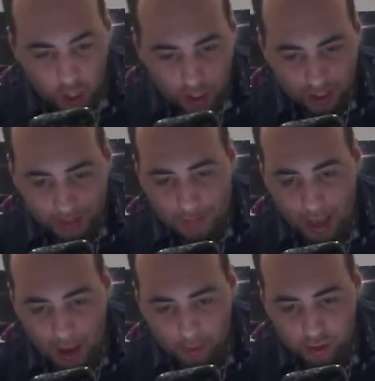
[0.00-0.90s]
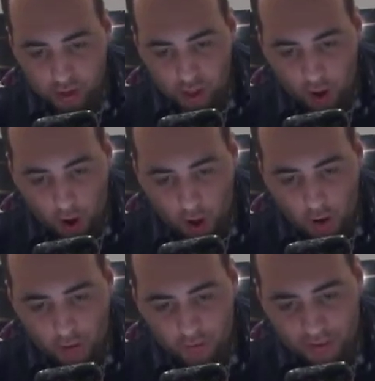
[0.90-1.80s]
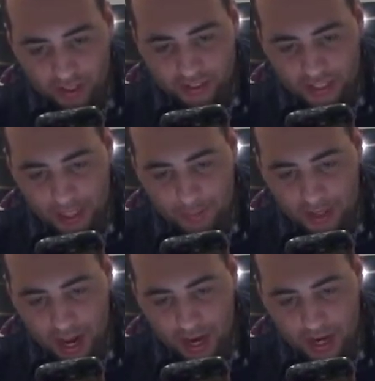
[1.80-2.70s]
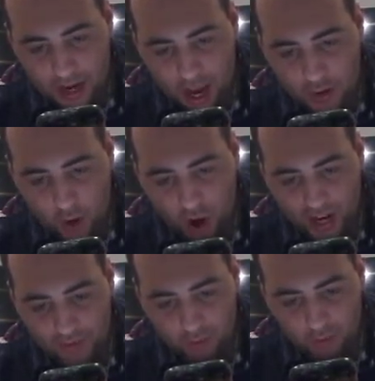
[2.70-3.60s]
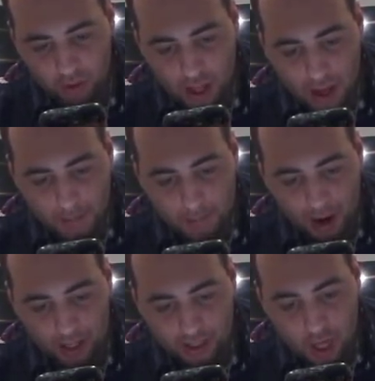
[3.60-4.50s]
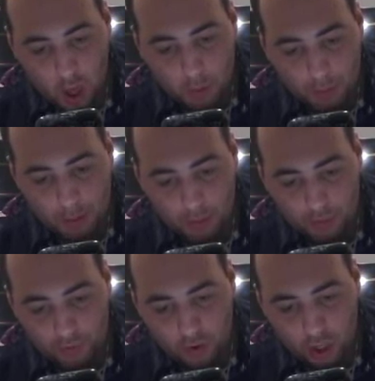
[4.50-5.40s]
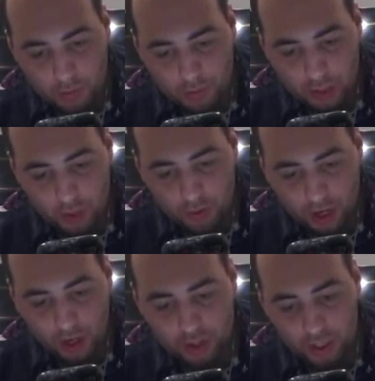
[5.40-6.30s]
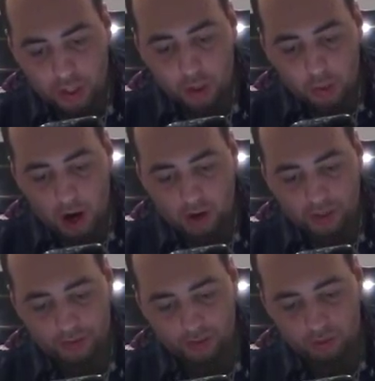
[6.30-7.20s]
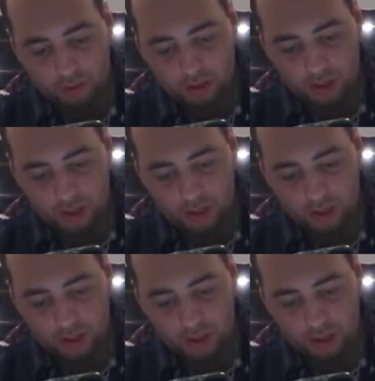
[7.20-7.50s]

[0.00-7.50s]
You get the powers of a demon and are not evil, but people first beat you, they think you are evil.